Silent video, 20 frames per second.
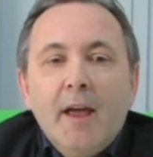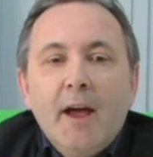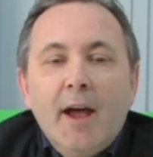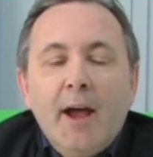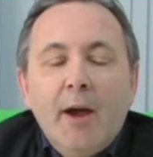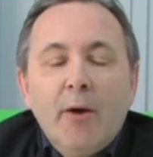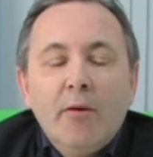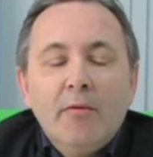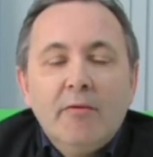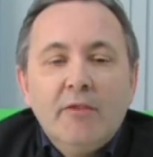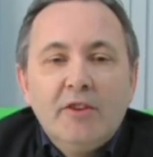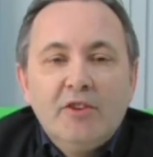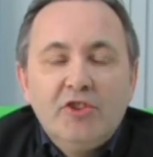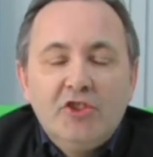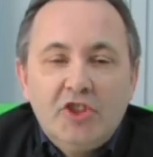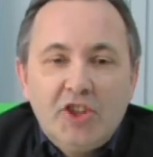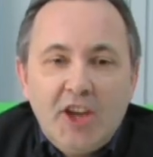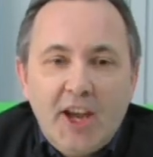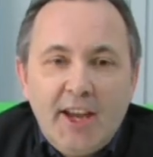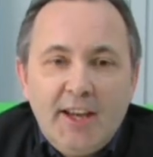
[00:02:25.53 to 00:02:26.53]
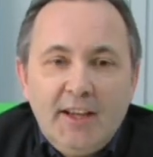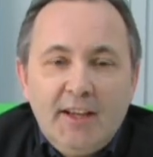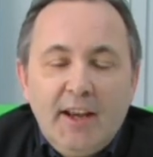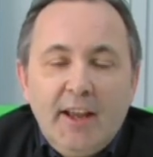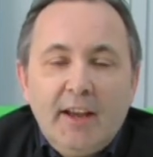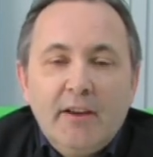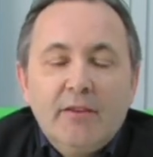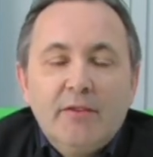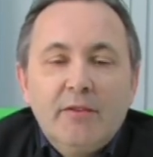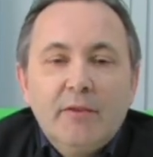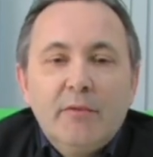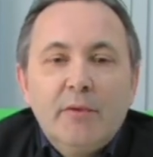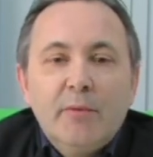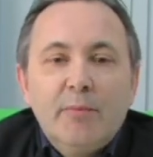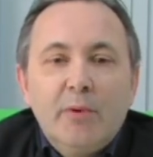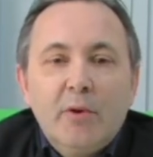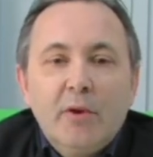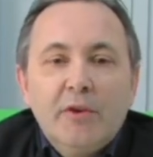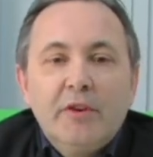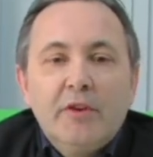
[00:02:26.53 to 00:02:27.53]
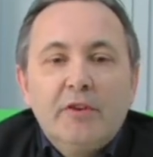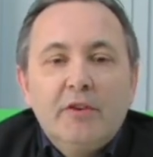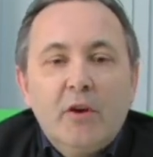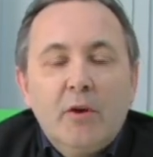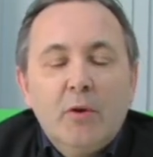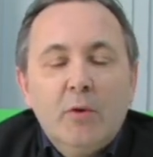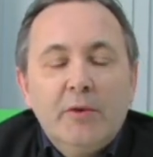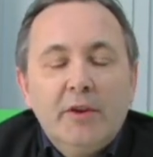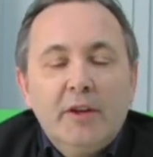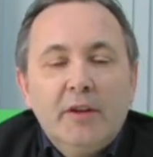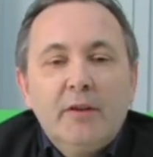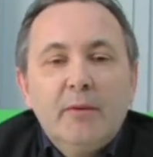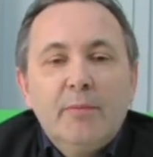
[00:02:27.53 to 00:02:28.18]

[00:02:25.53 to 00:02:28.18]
However, the chain length of the product holding